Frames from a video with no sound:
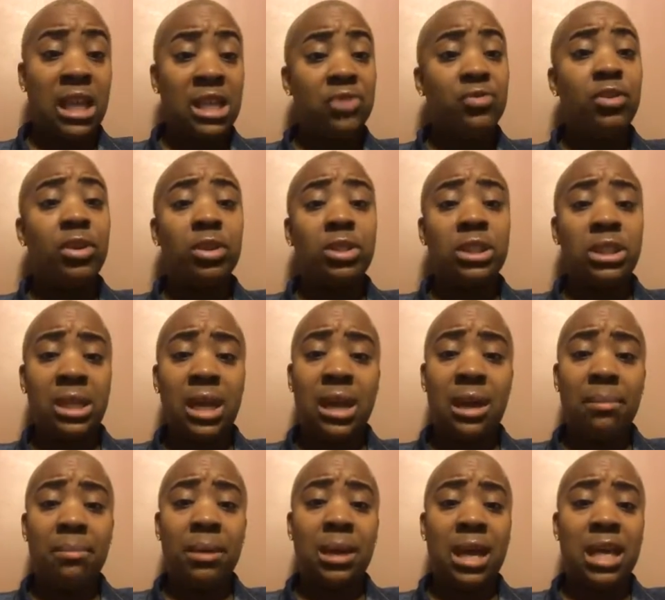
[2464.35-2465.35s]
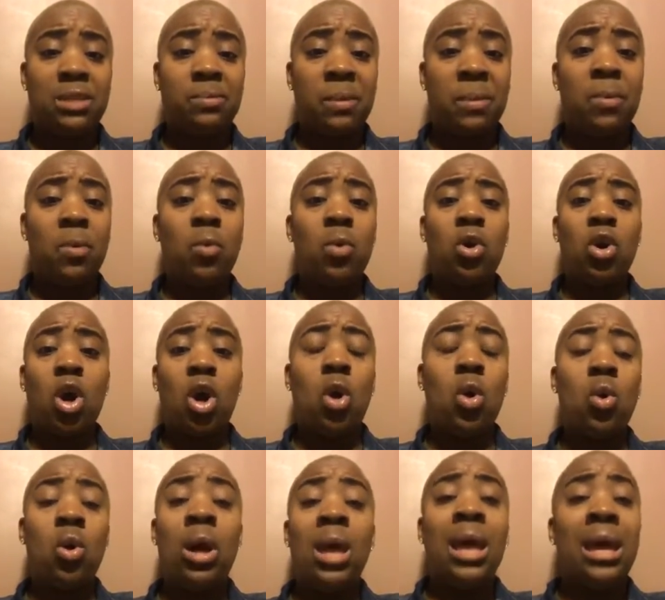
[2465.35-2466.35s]
That's real shit because people will
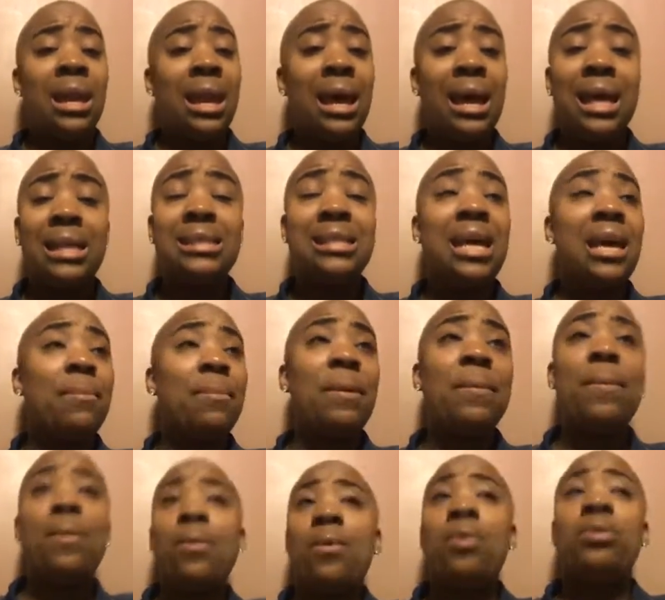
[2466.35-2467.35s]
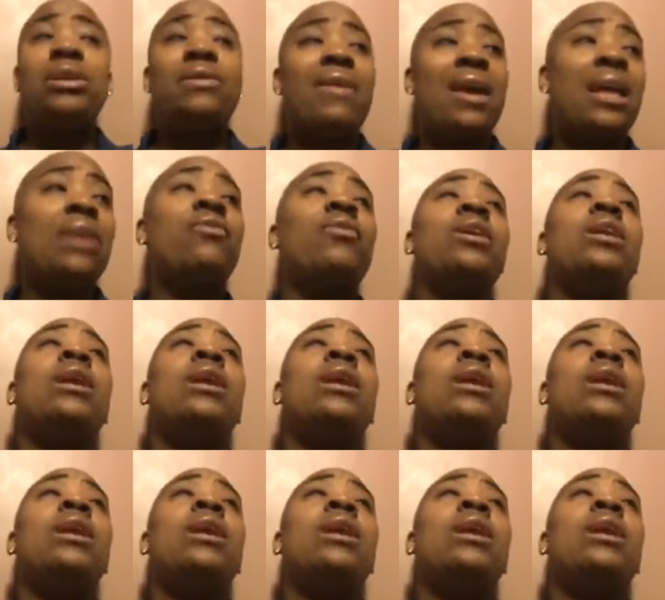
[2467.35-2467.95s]
go, like I said, people won't even ask for